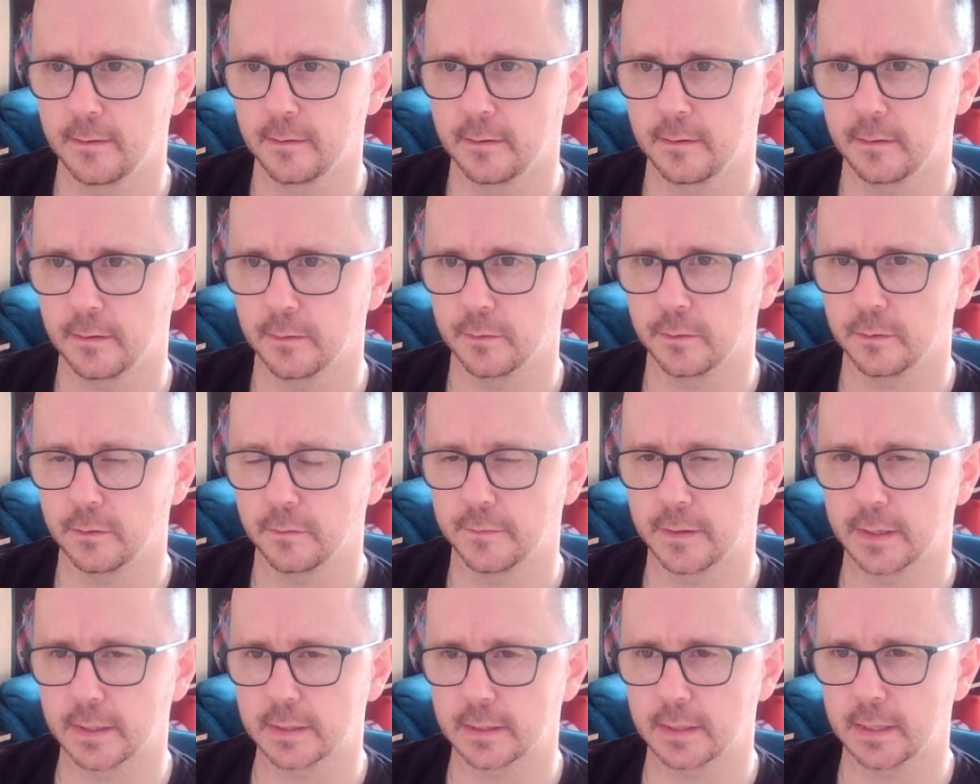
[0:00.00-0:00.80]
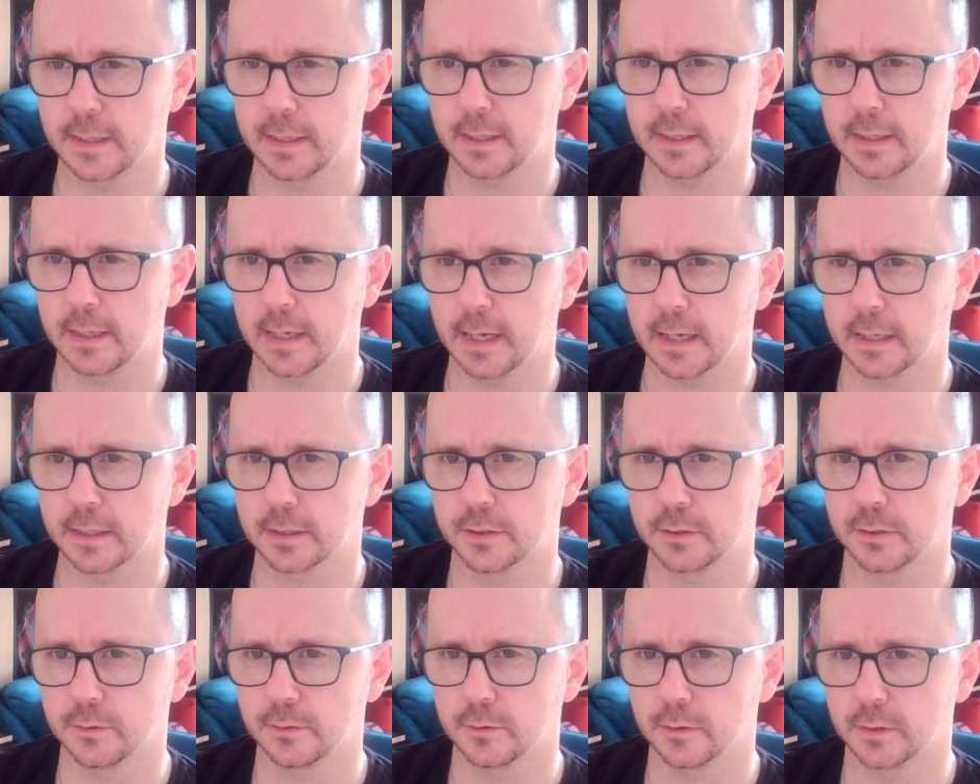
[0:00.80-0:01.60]
I wonder if that's an
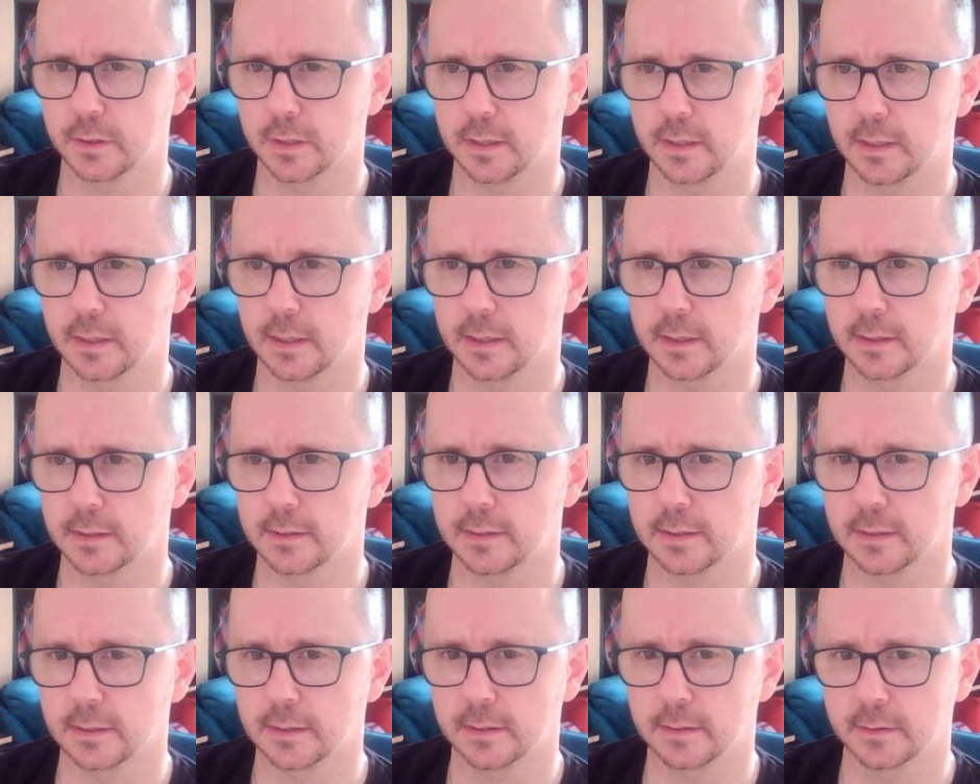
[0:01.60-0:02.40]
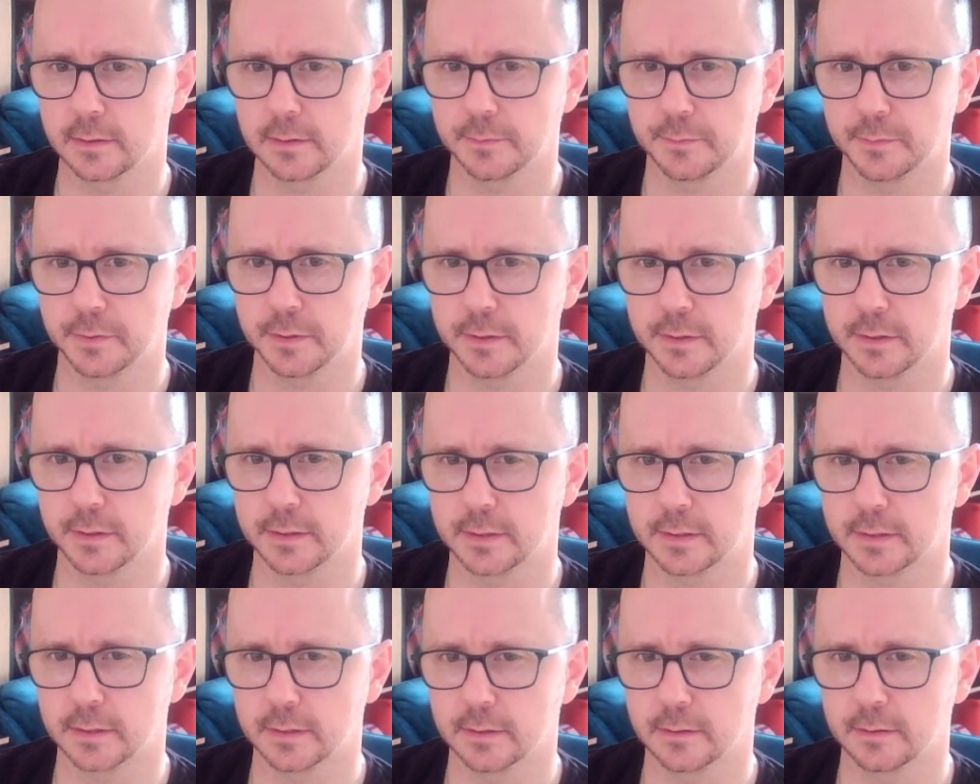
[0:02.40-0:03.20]
actual conductor, a
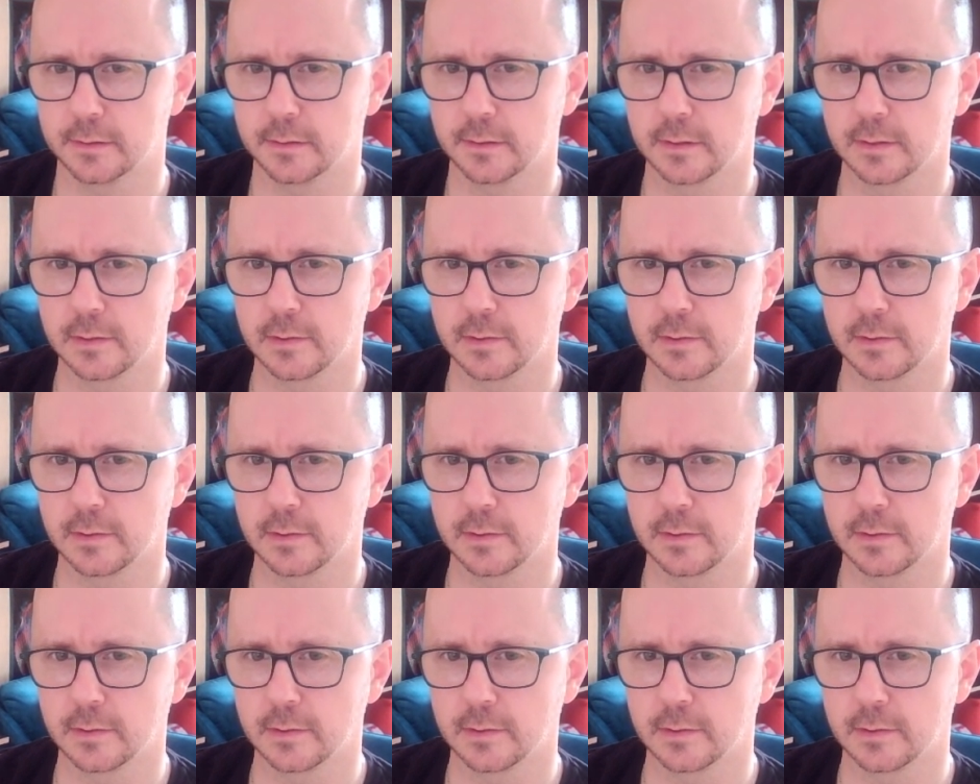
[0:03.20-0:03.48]
person.